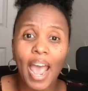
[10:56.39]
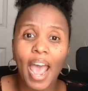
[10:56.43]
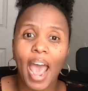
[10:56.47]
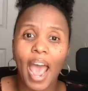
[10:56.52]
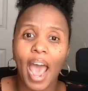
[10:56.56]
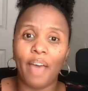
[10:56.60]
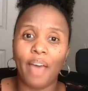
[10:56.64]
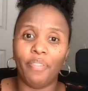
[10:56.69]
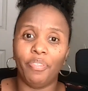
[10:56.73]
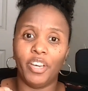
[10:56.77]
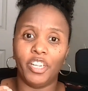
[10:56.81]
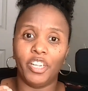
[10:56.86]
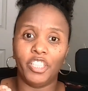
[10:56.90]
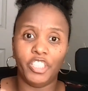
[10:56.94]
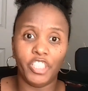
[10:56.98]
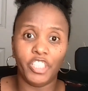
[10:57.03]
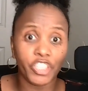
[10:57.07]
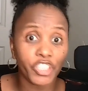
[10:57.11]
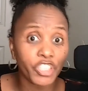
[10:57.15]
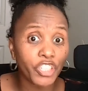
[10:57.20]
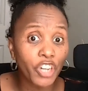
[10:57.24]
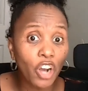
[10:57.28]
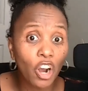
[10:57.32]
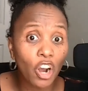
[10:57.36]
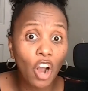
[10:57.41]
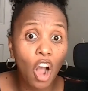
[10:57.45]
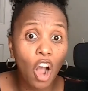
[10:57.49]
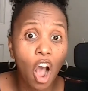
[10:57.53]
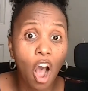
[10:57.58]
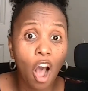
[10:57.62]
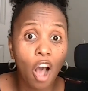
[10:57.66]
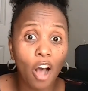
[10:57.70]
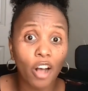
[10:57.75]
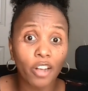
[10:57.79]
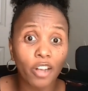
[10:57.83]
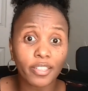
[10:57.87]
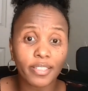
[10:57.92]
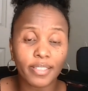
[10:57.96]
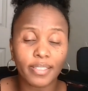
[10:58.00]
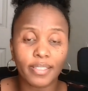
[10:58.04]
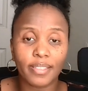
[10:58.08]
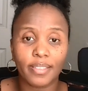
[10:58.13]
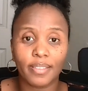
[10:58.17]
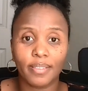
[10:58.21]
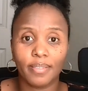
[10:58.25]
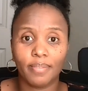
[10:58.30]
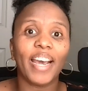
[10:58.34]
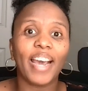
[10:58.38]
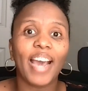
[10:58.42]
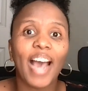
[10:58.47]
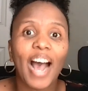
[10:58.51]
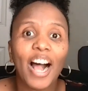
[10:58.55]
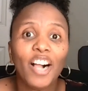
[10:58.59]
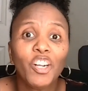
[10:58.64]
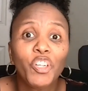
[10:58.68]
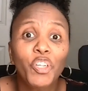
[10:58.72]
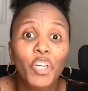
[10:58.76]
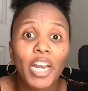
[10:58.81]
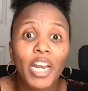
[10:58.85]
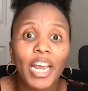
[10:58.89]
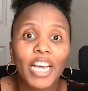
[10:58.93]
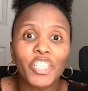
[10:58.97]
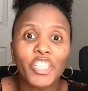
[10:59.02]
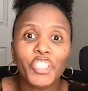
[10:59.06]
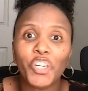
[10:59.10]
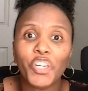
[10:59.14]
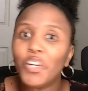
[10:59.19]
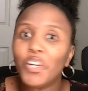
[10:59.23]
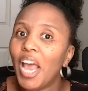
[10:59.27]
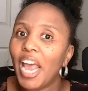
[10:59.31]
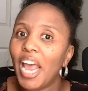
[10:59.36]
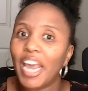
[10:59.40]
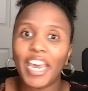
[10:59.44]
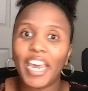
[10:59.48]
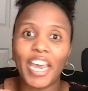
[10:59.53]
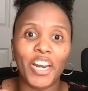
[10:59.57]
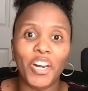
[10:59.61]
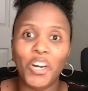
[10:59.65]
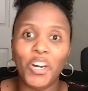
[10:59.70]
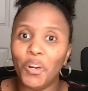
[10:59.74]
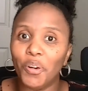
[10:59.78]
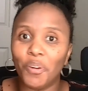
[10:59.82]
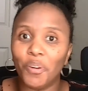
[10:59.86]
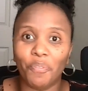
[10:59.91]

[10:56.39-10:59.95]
and the additional costs, the calculation can look